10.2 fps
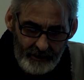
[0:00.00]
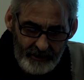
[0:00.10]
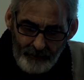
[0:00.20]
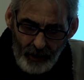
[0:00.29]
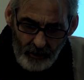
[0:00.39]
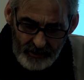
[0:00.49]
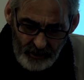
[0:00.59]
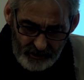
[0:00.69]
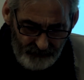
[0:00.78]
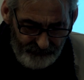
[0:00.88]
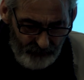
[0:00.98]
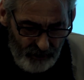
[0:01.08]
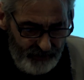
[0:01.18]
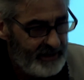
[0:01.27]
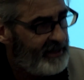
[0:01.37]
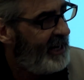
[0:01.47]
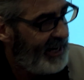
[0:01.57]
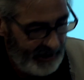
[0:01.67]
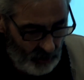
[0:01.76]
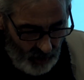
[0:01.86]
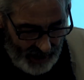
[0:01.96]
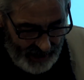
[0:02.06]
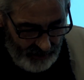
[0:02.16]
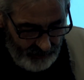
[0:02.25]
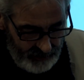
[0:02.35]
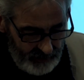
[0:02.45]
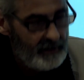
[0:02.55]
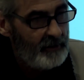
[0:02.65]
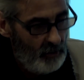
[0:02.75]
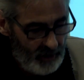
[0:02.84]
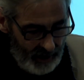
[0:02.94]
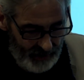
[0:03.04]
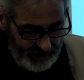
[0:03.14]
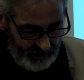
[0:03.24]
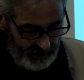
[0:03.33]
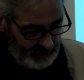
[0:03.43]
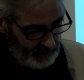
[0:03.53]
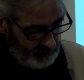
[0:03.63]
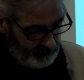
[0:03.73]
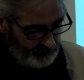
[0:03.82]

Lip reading: Do the poets not confirm this in any other way? We'll come back to this.